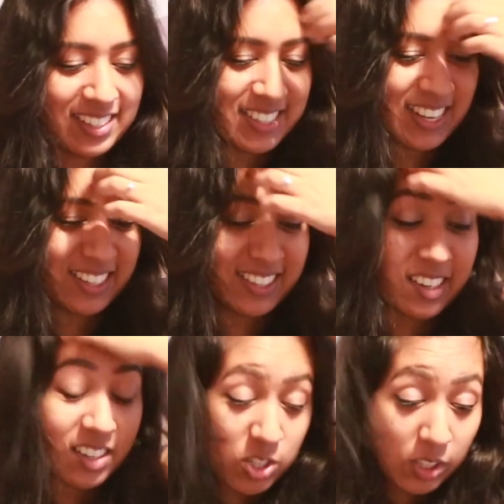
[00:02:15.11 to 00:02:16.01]
said that
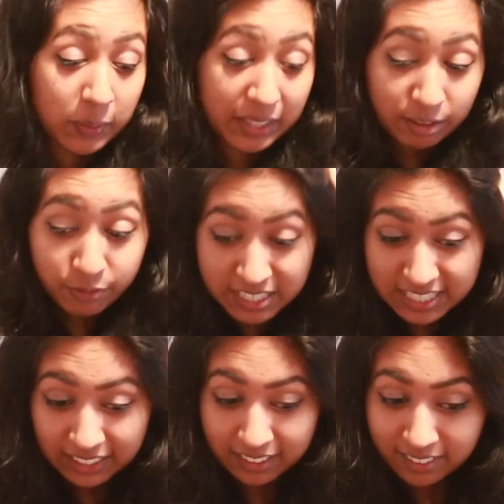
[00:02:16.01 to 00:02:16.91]
I should go and get a
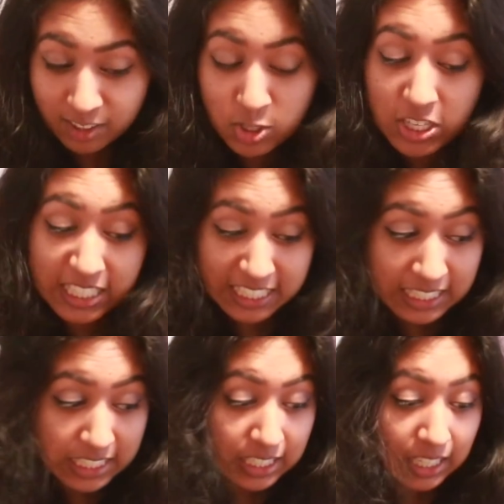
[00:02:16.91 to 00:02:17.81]
fitting, because she
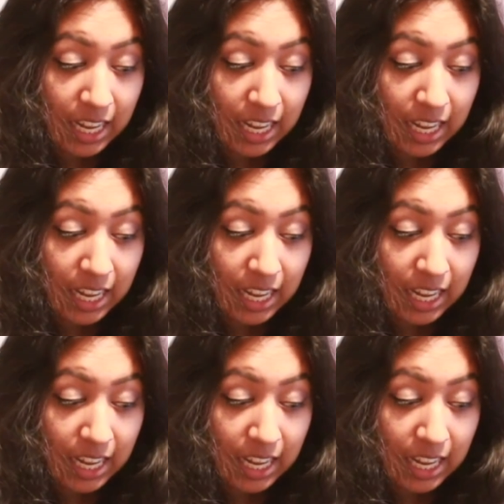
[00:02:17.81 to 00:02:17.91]
did,